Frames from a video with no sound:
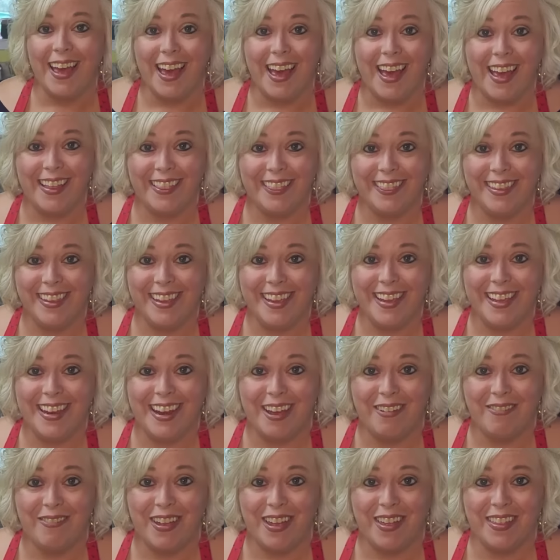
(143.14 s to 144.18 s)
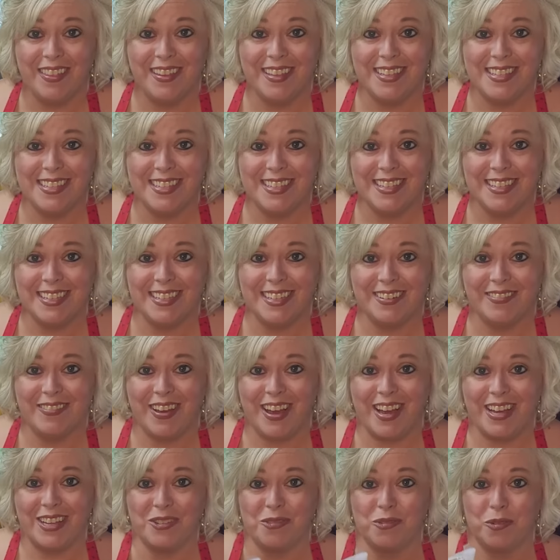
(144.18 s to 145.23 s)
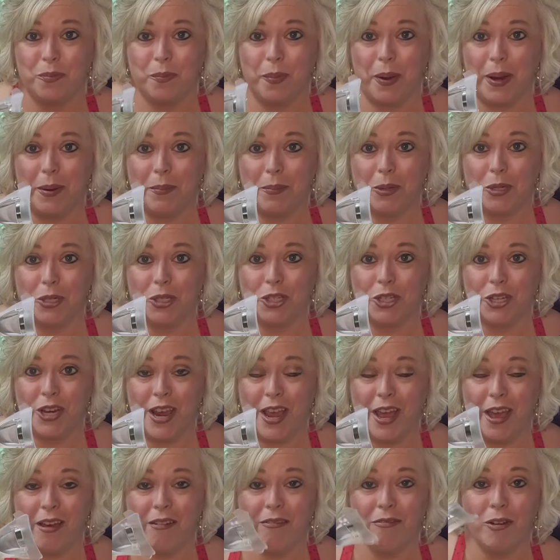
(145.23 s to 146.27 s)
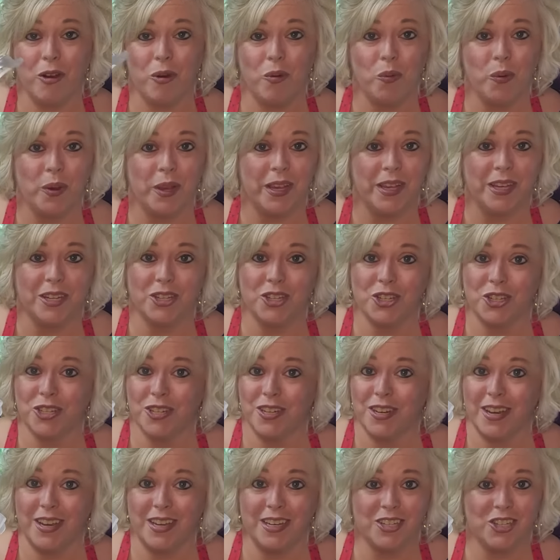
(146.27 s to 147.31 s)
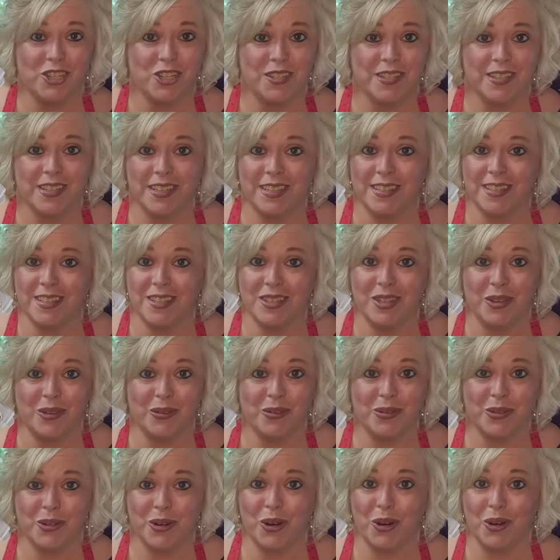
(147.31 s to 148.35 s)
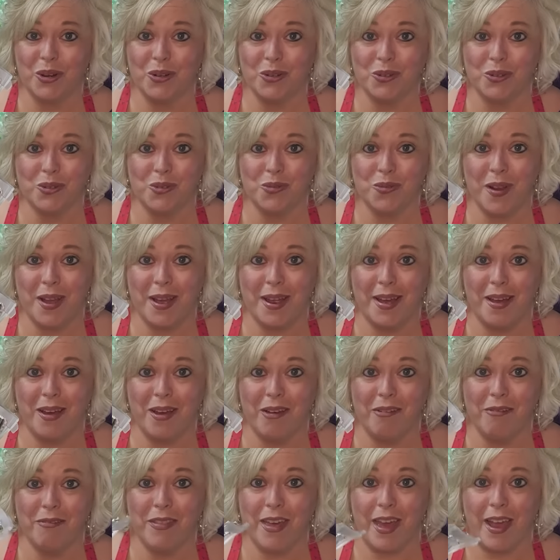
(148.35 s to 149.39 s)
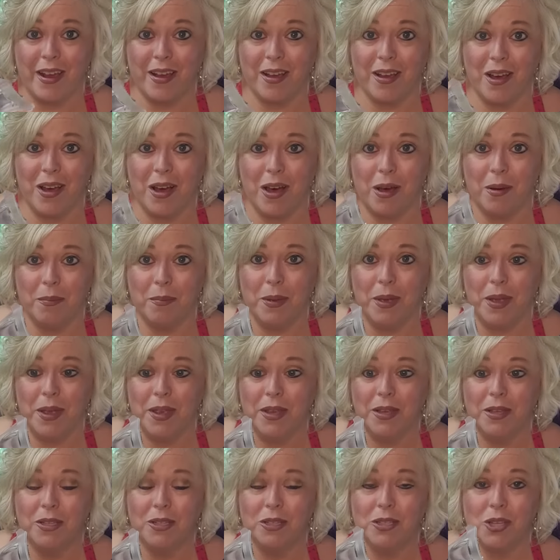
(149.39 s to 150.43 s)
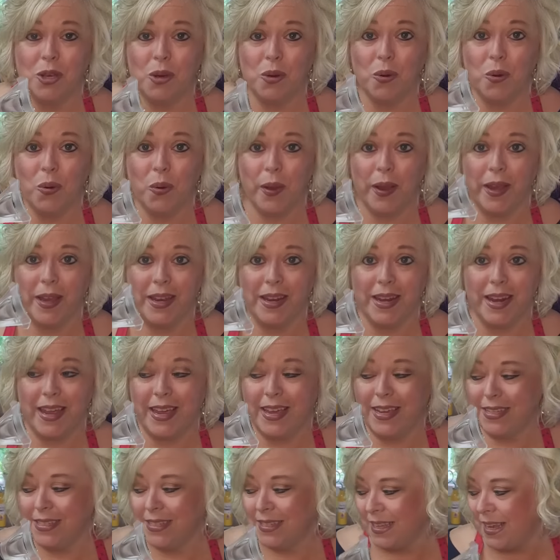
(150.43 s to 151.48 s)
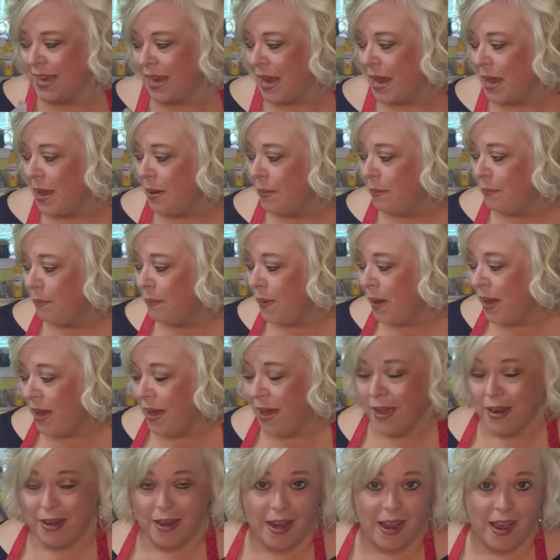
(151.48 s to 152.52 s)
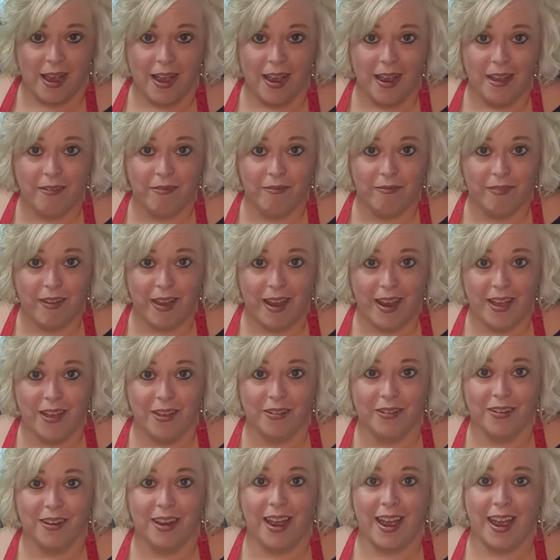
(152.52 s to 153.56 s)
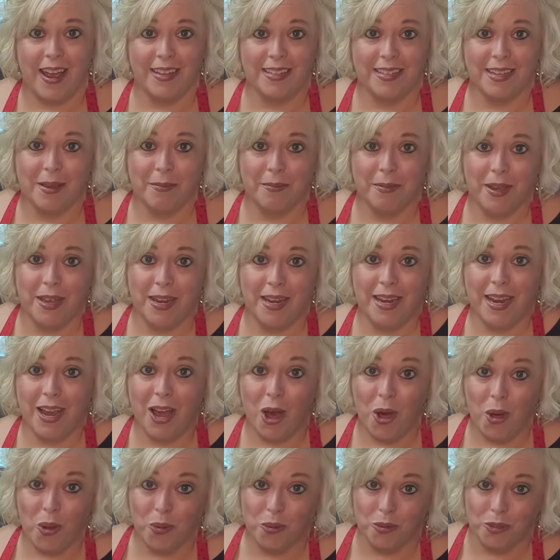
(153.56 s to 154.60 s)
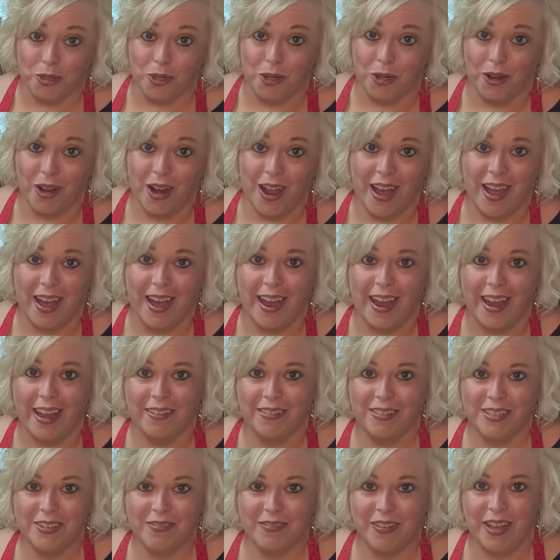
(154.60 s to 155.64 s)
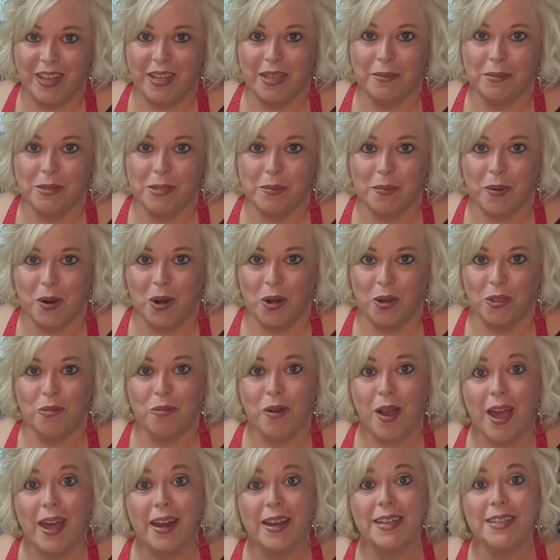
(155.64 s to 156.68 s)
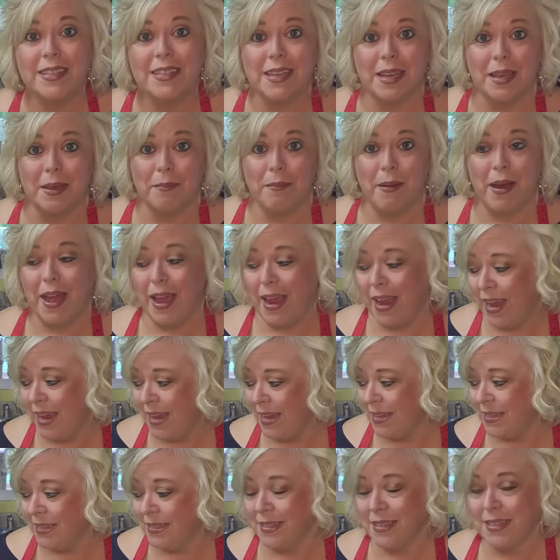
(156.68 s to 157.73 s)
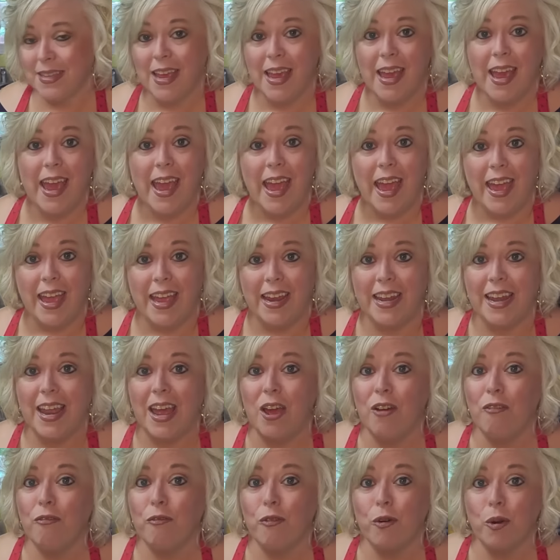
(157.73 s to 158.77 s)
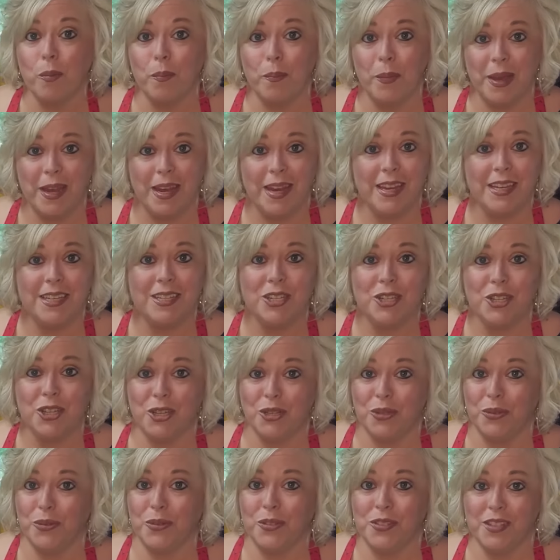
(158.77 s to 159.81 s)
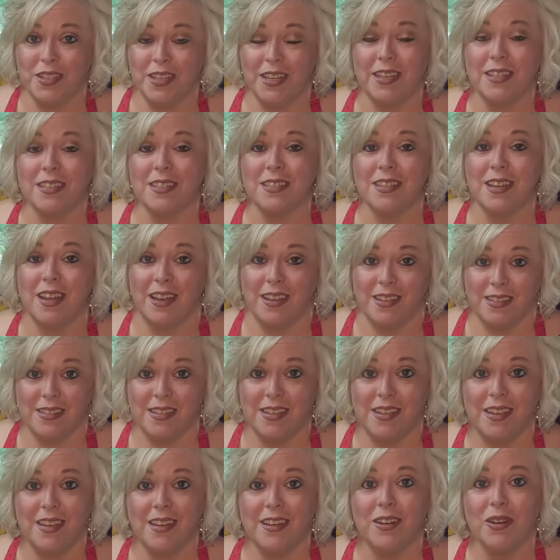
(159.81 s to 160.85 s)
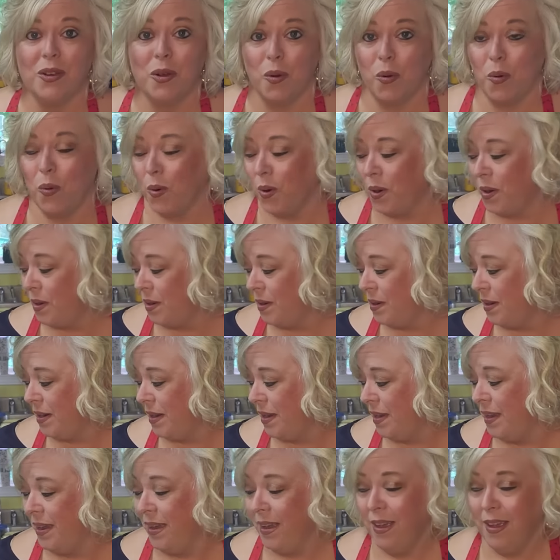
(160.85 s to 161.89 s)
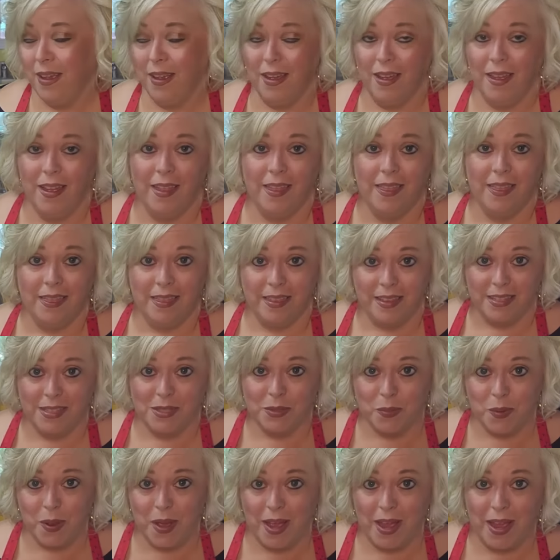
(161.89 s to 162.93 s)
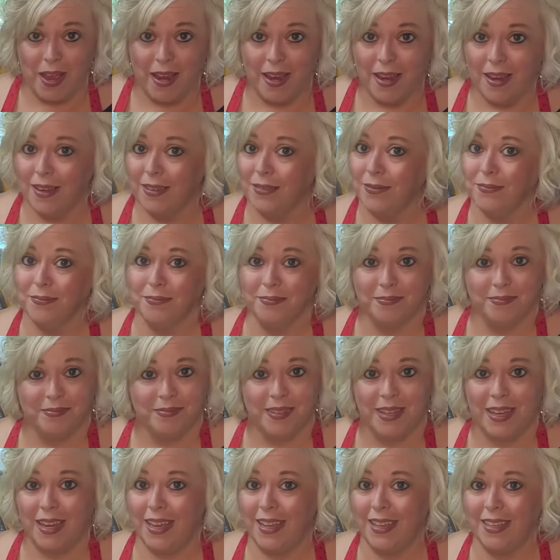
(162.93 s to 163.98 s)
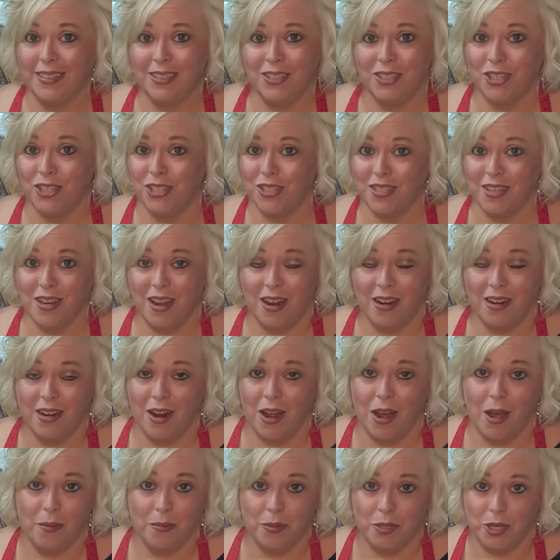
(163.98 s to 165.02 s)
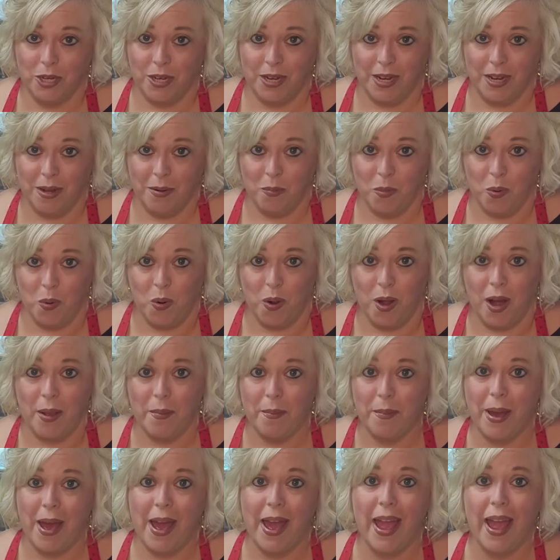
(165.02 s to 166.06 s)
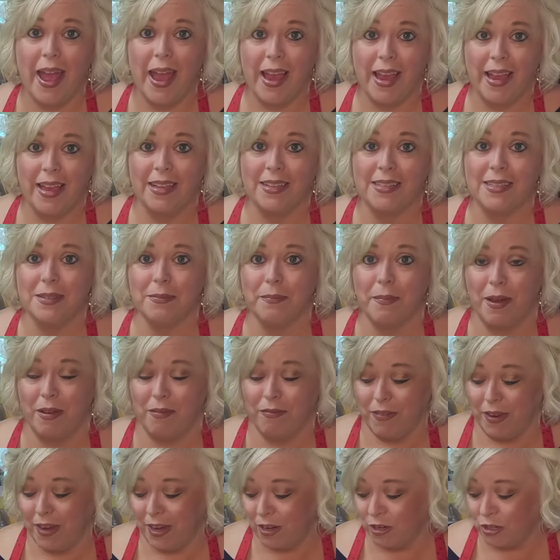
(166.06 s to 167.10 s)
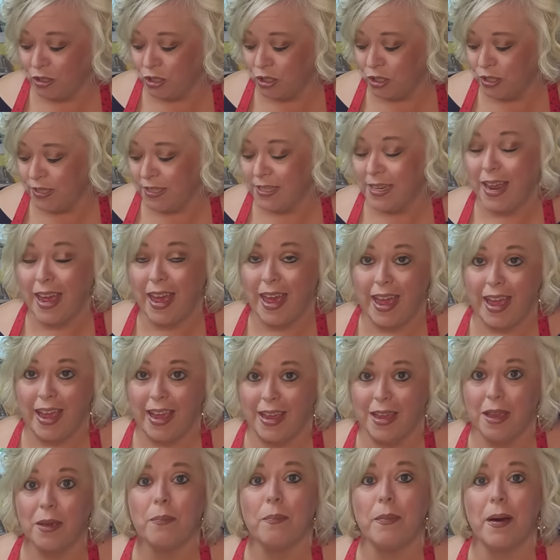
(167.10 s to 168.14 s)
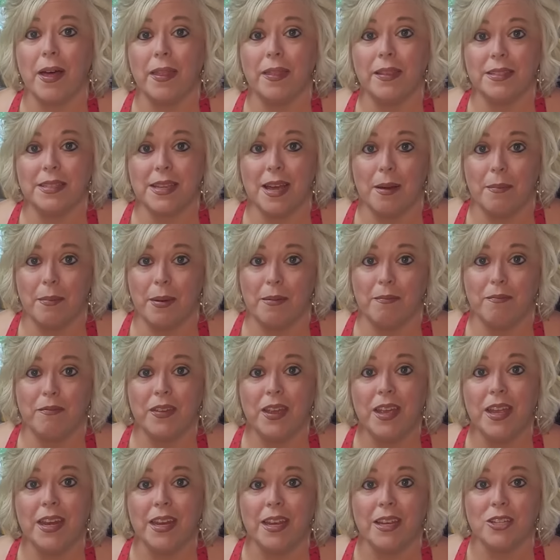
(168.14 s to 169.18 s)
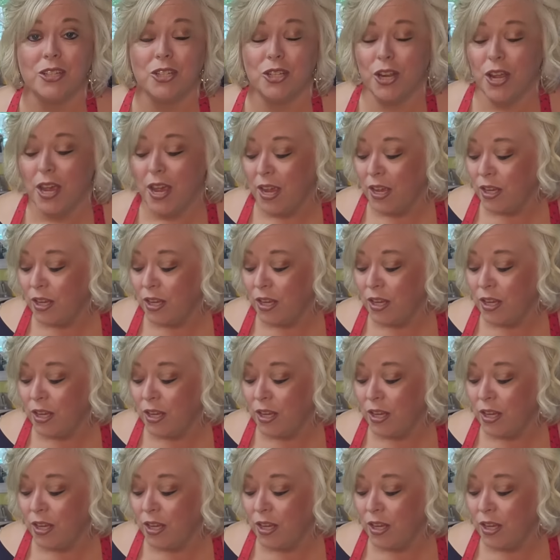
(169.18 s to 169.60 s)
And then I found this little device from Pampered Chef, which just gets those kernels right off that cob so quick and easily. But I have found as I'm getting older, I have developed some arthritis in my hands. And for me to do 6 dozen corn this way, it's just not an option anymore. My hands and my fingers just ache by the time I'm finished.